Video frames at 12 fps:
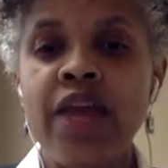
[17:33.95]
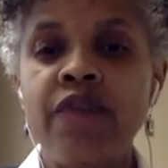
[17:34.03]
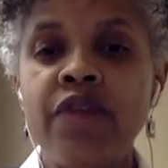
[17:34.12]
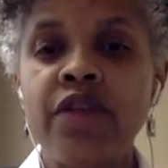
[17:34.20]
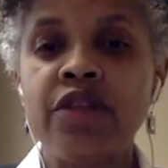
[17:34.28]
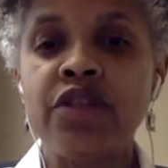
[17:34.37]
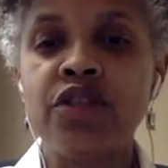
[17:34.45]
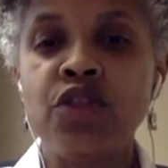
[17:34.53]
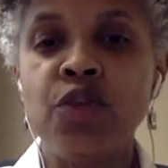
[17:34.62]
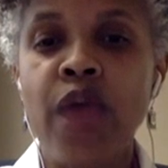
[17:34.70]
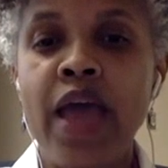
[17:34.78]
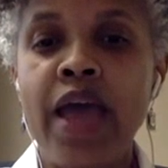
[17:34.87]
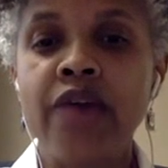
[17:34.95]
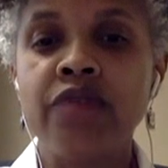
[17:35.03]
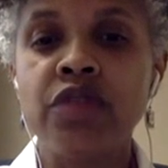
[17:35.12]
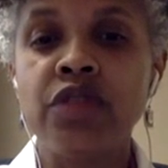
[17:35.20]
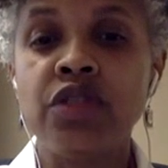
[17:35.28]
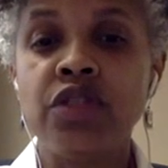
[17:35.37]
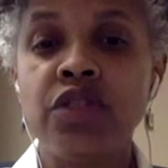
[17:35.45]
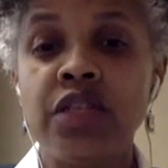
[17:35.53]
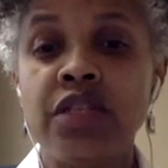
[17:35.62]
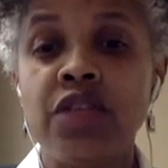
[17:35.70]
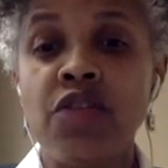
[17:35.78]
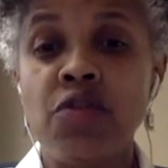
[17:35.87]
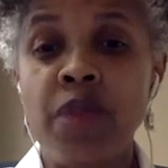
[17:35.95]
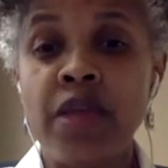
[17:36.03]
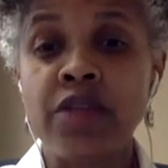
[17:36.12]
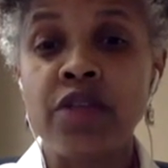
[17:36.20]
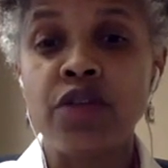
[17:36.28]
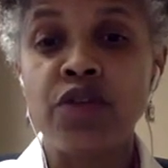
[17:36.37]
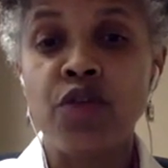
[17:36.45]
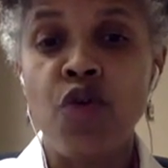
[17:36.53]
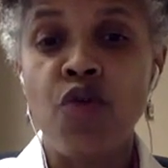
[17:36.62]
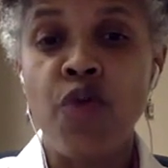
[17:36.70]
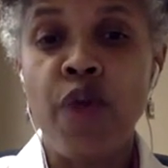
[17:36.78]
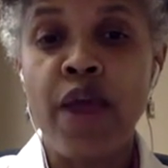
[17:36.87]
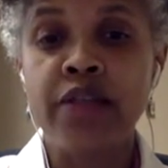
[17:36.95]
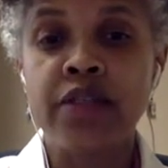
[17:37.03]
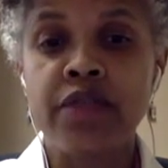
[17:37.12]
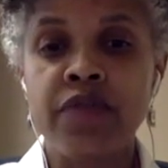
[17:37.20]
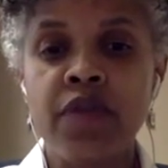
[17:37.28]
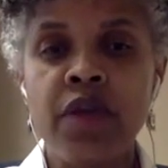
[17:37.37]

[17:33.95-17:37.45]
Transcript: evidence do you have to suggest that your mast cells are overactive.